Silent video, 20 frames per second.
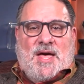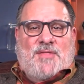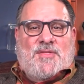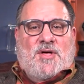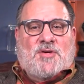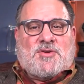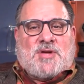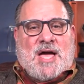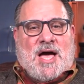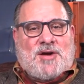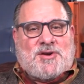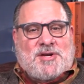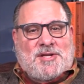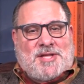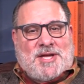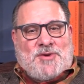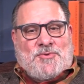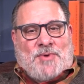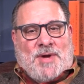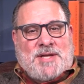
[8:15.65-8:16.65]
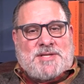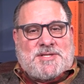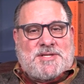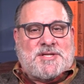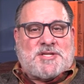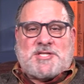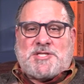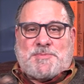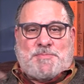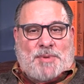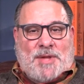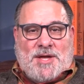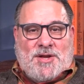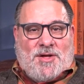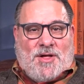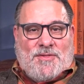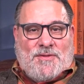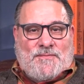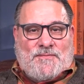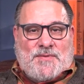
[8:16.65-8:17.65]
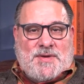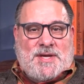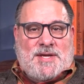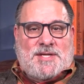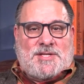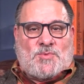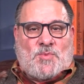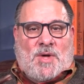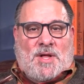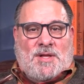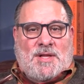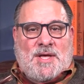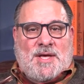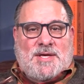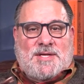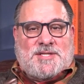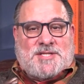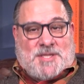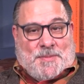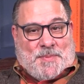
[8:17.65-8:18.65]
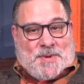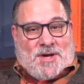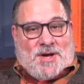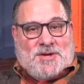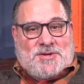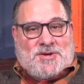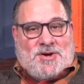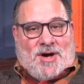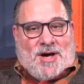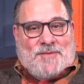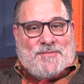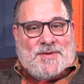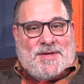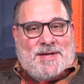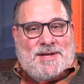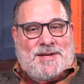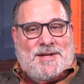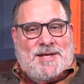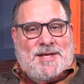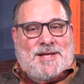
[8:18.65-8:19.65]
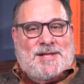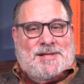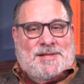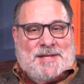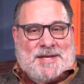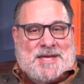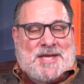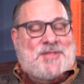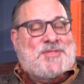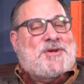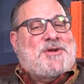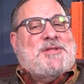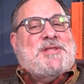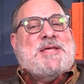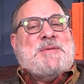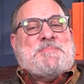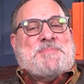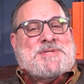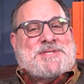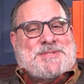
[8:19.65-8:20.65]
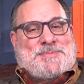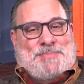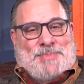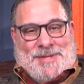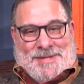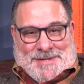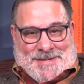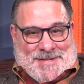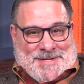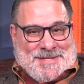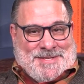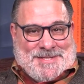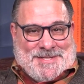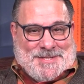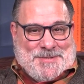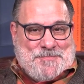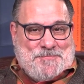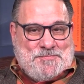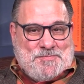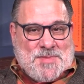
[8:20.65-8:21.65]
They'll calculate rates and explain all the fees while sipping on coffee and licking their lips, please.